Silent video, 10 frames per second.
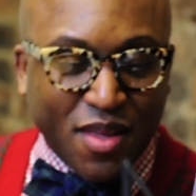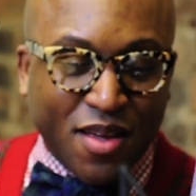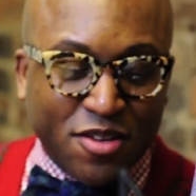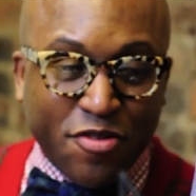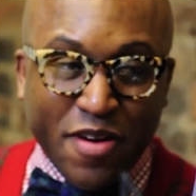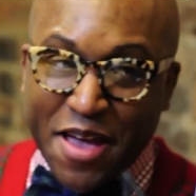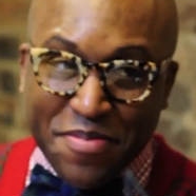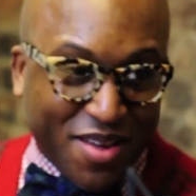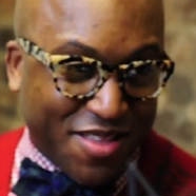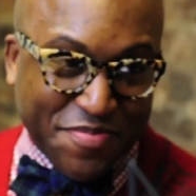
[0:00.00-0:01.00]
And
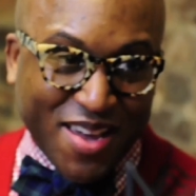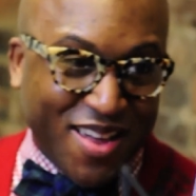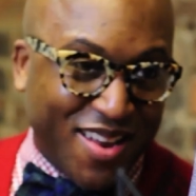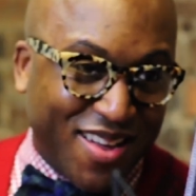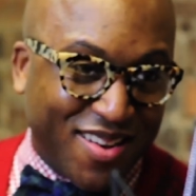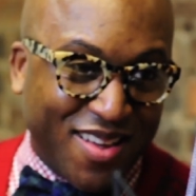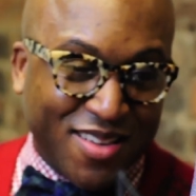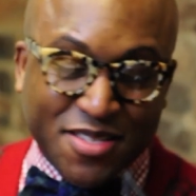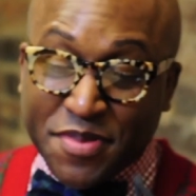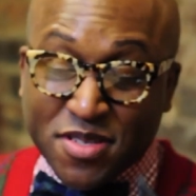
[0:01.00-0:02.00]
crabbing the band,
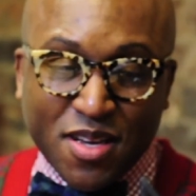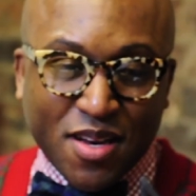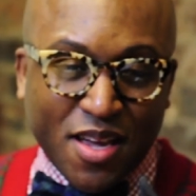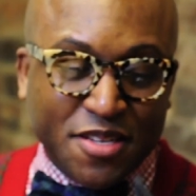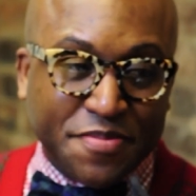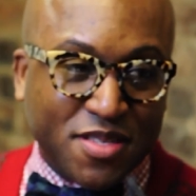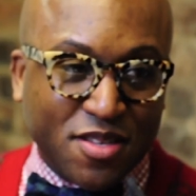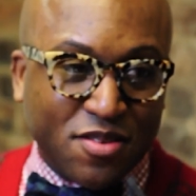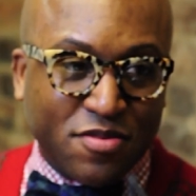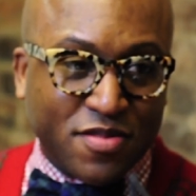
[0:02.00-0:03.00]
especially at the
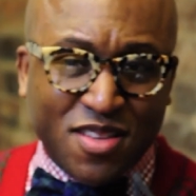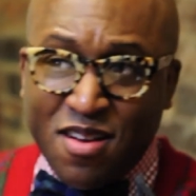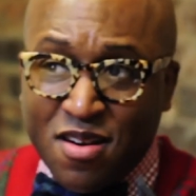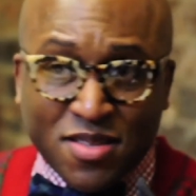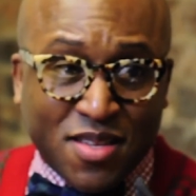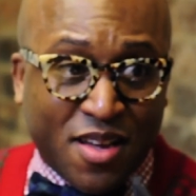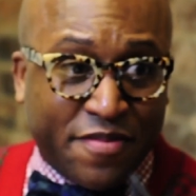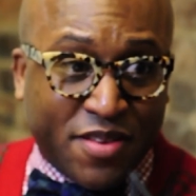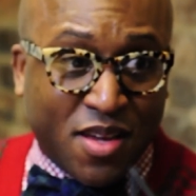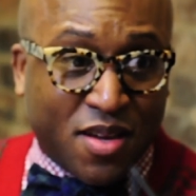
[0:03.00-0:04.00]
HBCU, was the hardest thing I
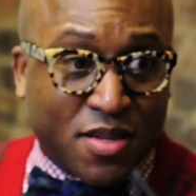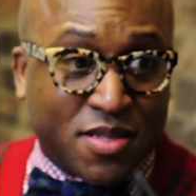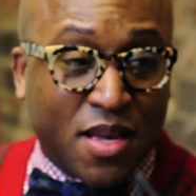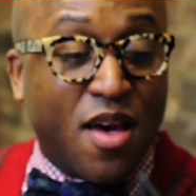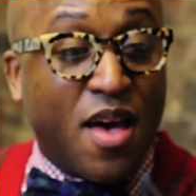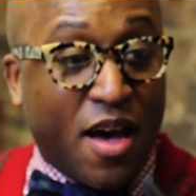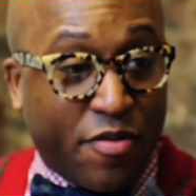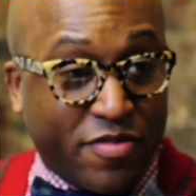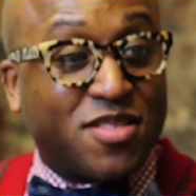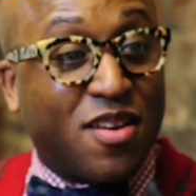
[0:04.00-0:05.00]
ever did because I
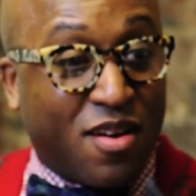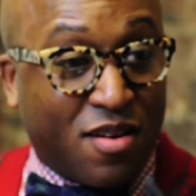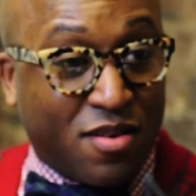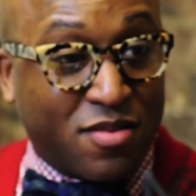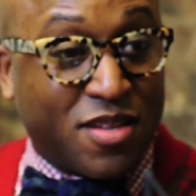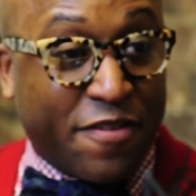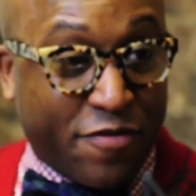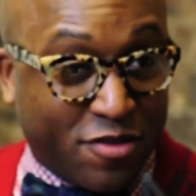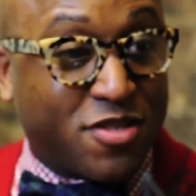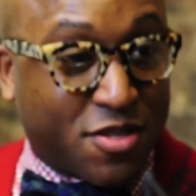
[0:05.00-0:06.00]
went to all
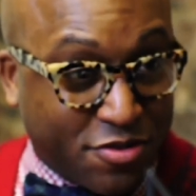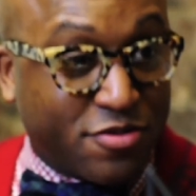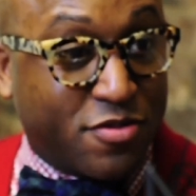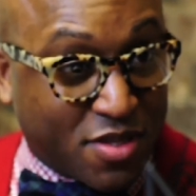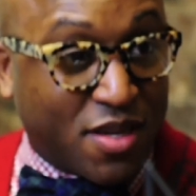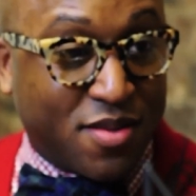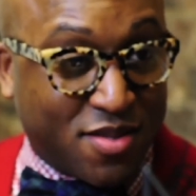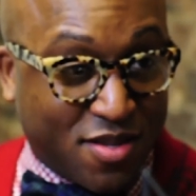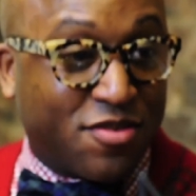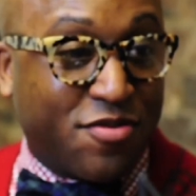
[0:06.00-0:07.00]
diverse schools
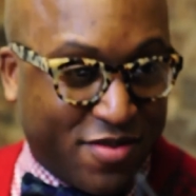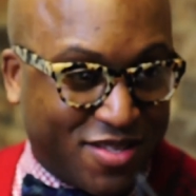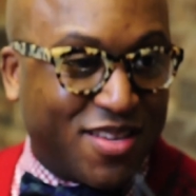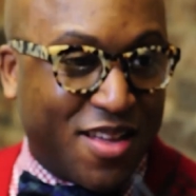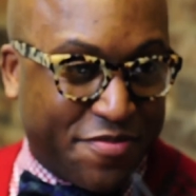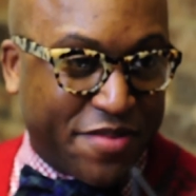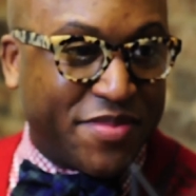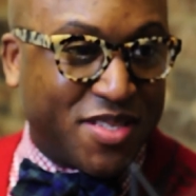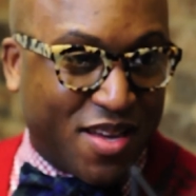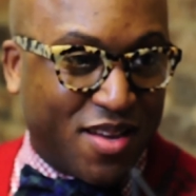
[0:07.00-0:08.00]
until going to
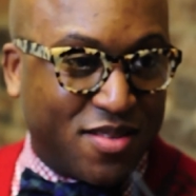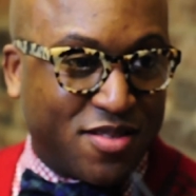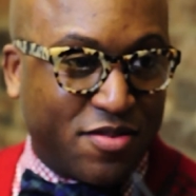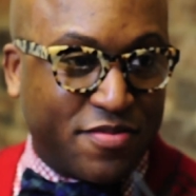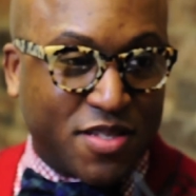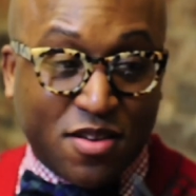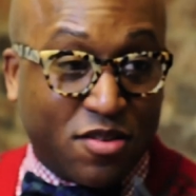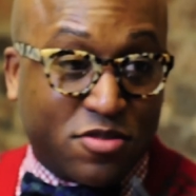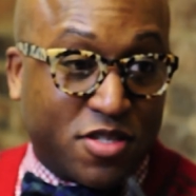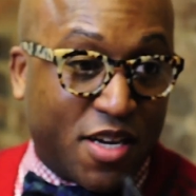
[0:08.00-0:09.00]
Alabama State. So it was a
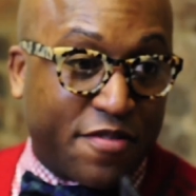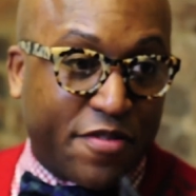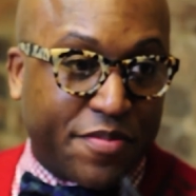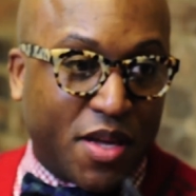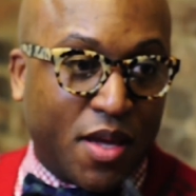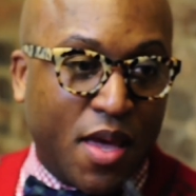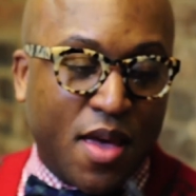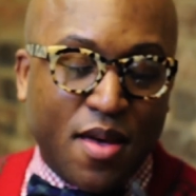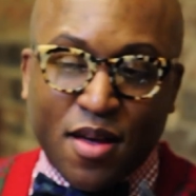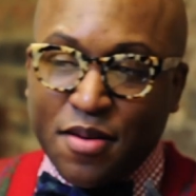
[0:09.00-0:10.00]
culture shock for me.
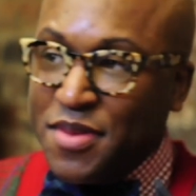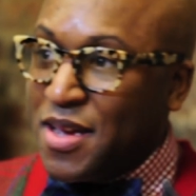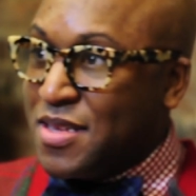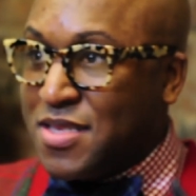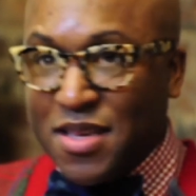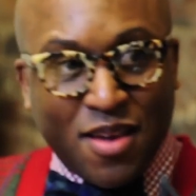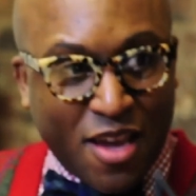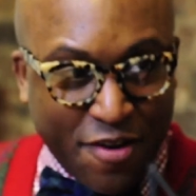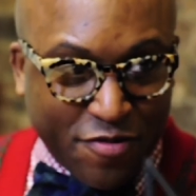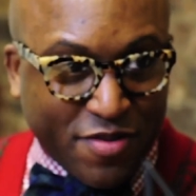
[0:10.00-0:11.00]
Not
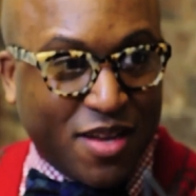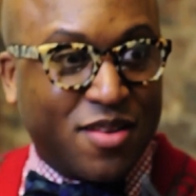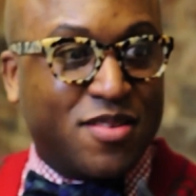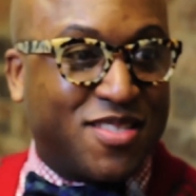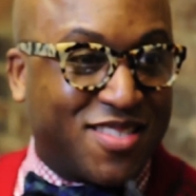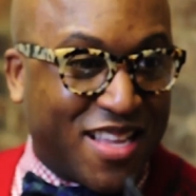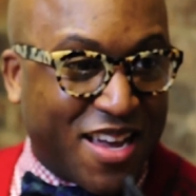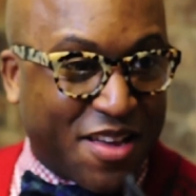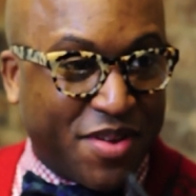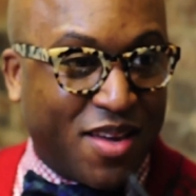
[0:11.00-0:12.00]
seeing everyone that looks just
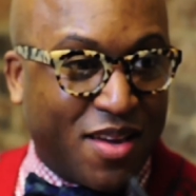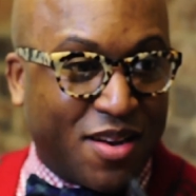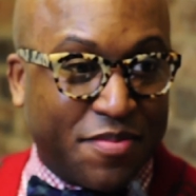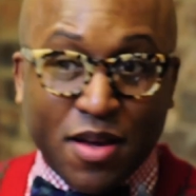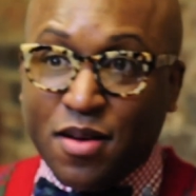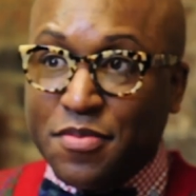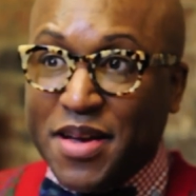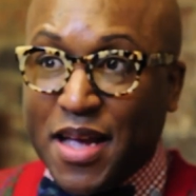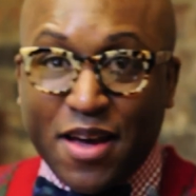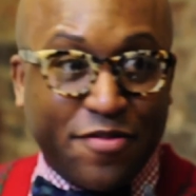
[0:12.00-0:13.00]
like me, and I'm like, oh
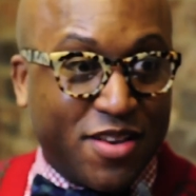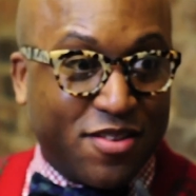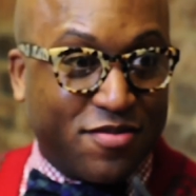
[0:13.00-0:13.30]
my God,